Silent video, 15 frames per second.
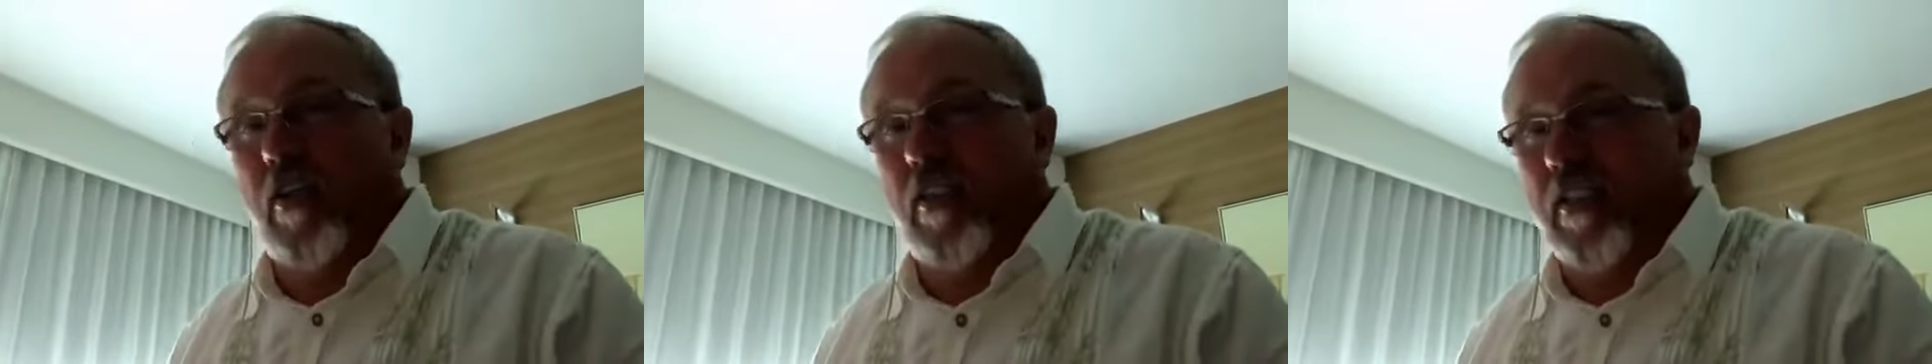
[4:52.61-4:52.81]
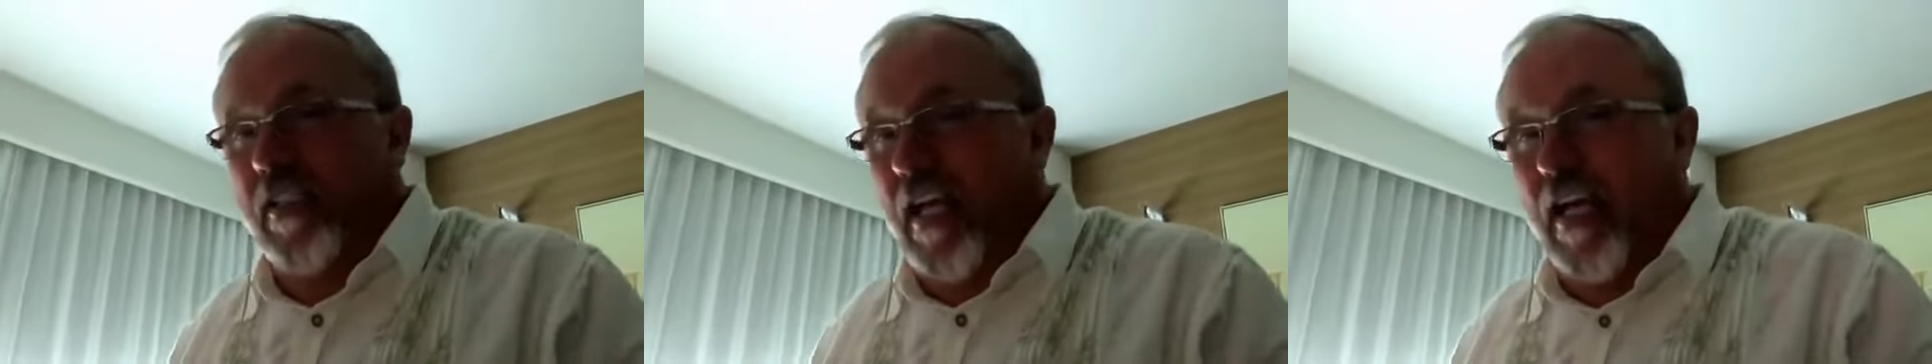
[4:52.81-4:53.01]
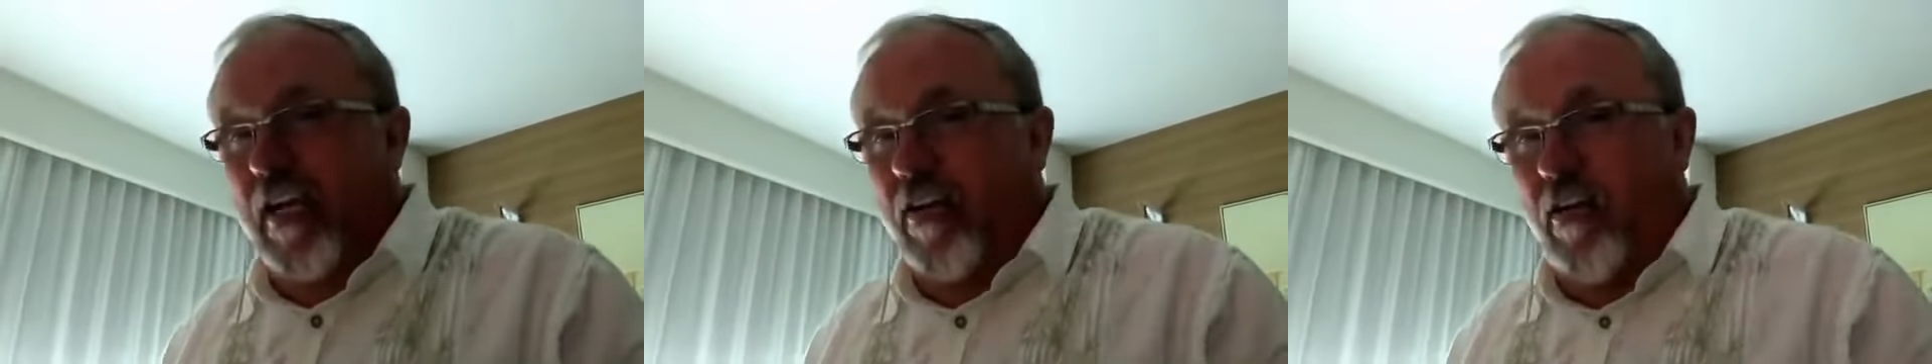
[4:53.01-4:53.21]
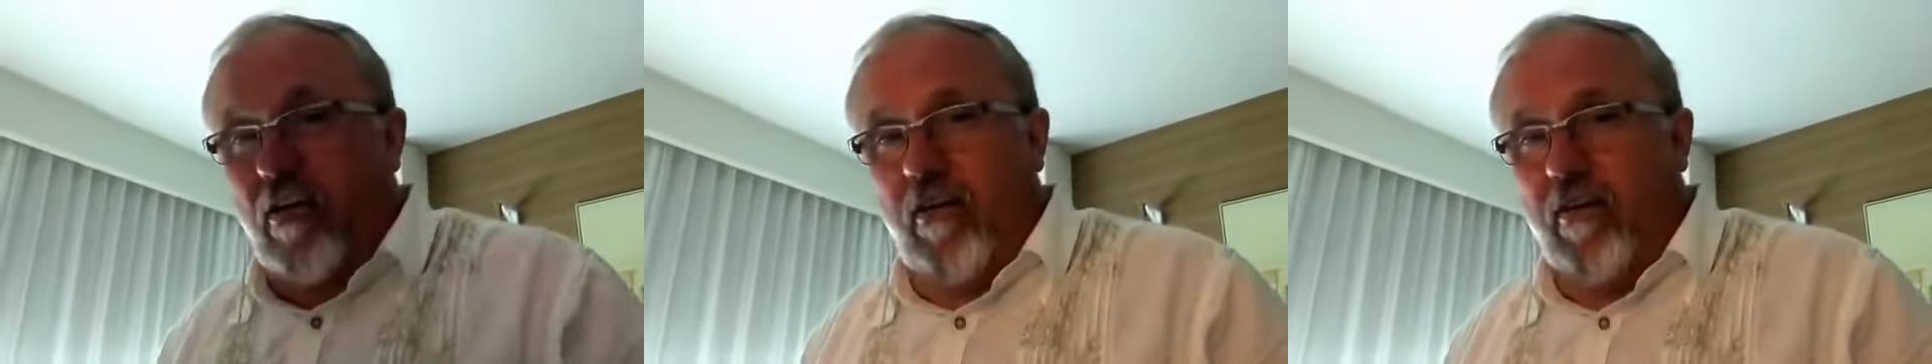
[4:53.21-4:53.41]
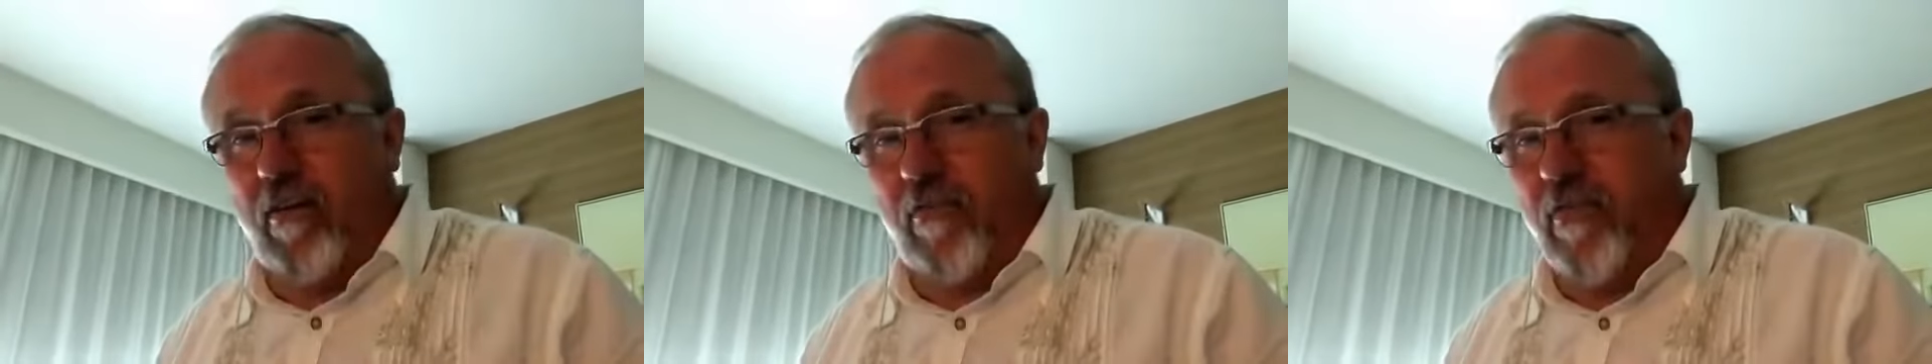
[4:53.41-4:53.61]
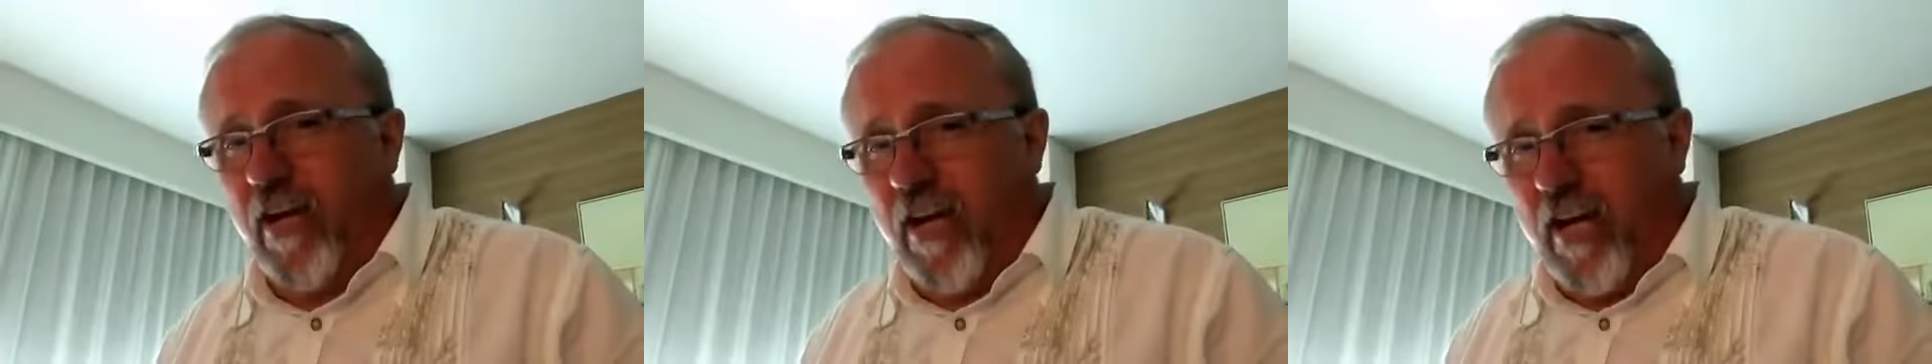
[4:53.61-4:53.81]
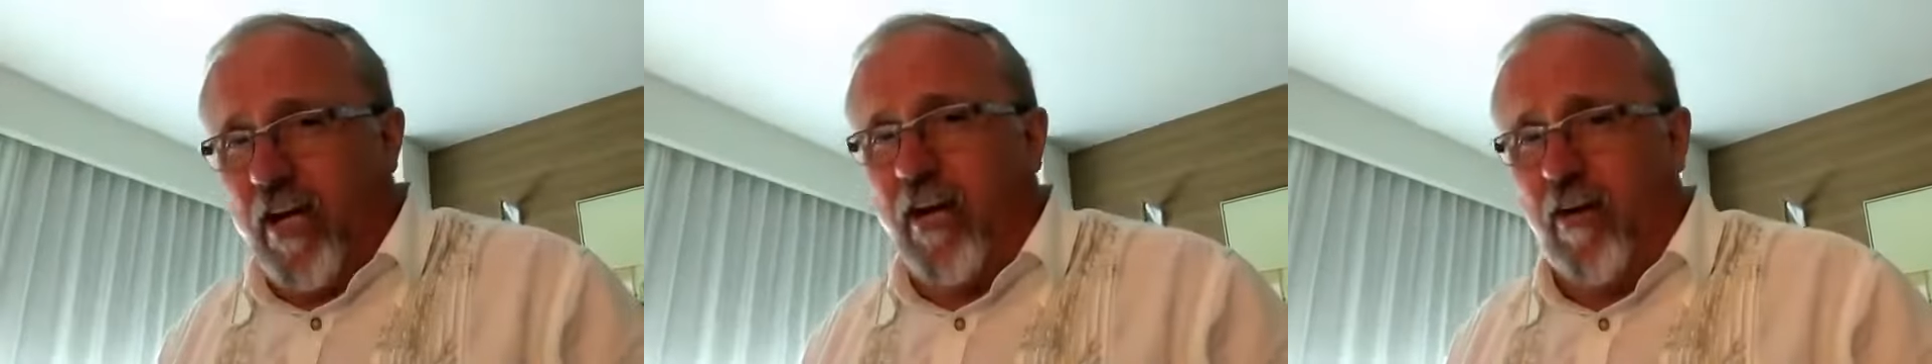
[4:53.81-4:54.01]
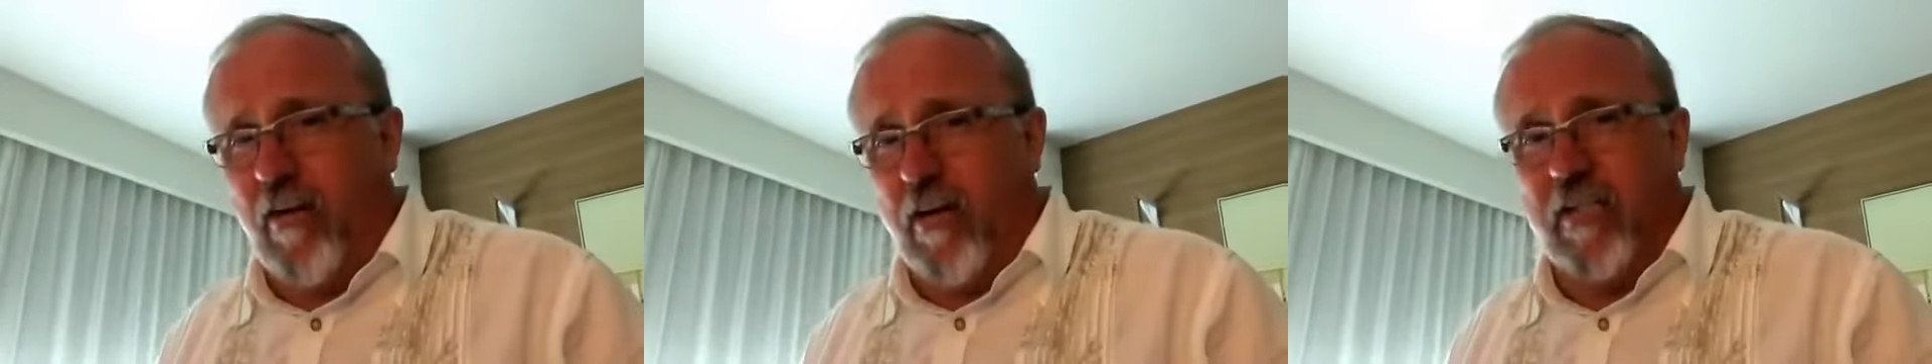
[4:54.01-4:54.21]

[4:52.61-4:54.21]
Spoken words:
as sackcloth of hair,